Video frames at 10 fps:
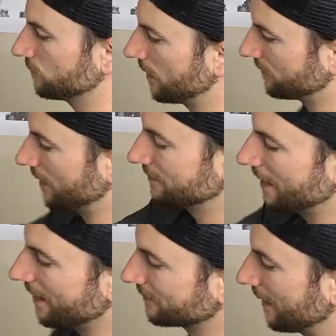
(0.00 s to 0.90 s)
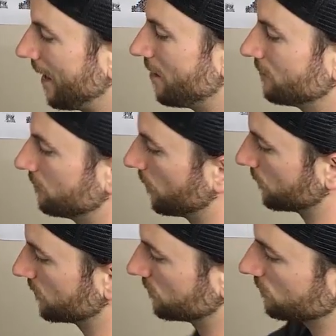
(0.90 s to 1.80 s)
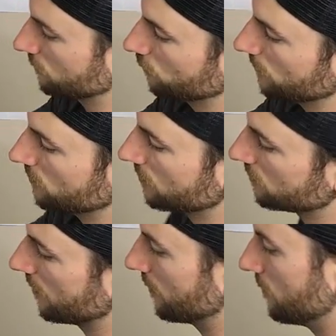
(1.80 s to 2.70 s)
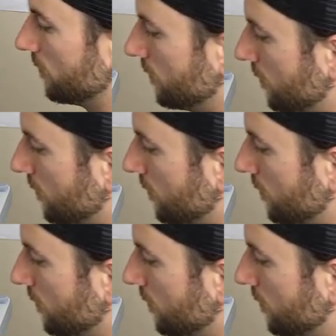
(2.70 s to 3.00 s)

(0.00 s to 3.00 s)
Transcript: you've got that tacked down. Remember, this is your 2-inch end channel.